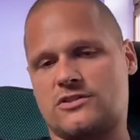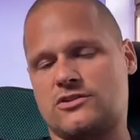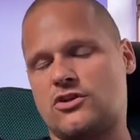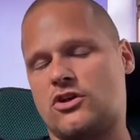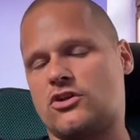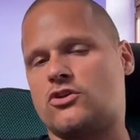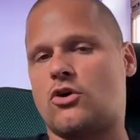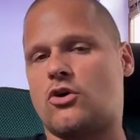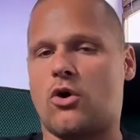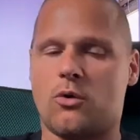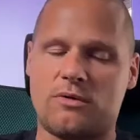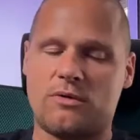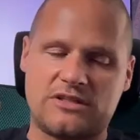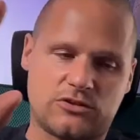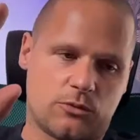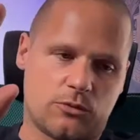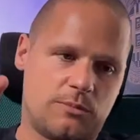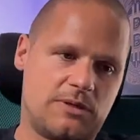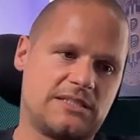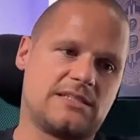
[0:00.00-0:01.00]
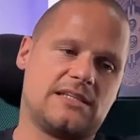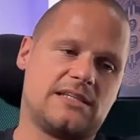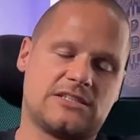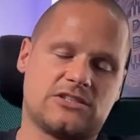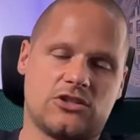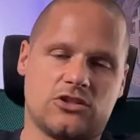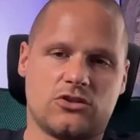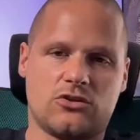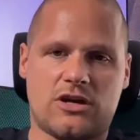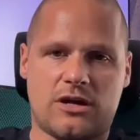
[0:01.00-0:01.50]
Not always, obviously it's
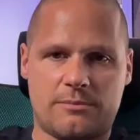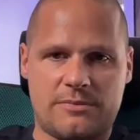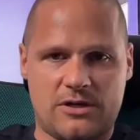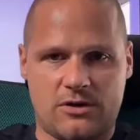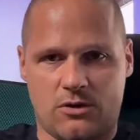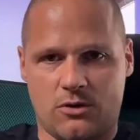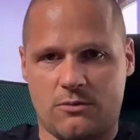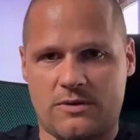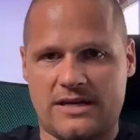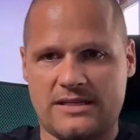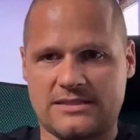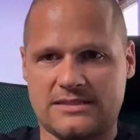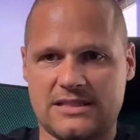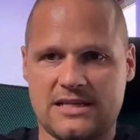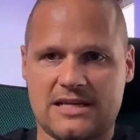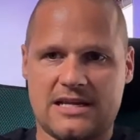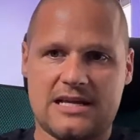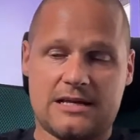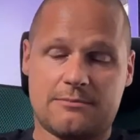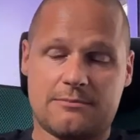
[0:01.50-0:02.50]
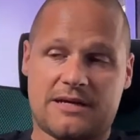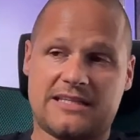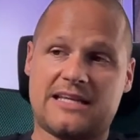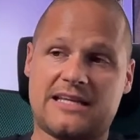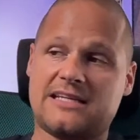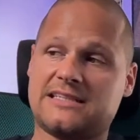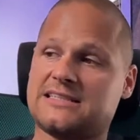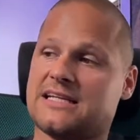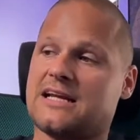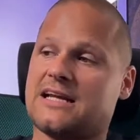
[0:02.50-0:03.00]
not gonna be always, but there
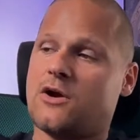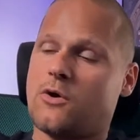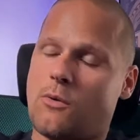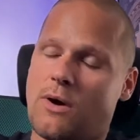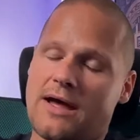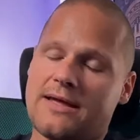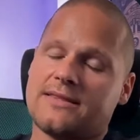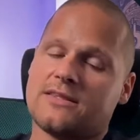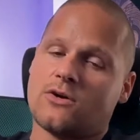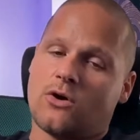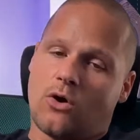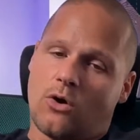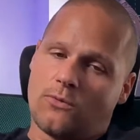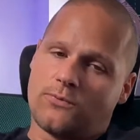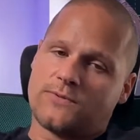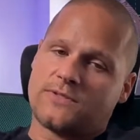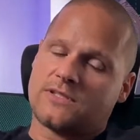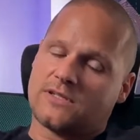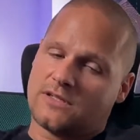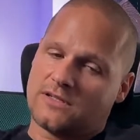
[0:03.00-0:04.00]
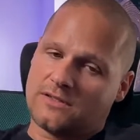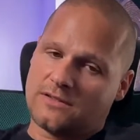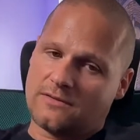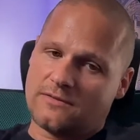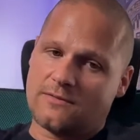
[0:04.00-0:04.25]
is a quite often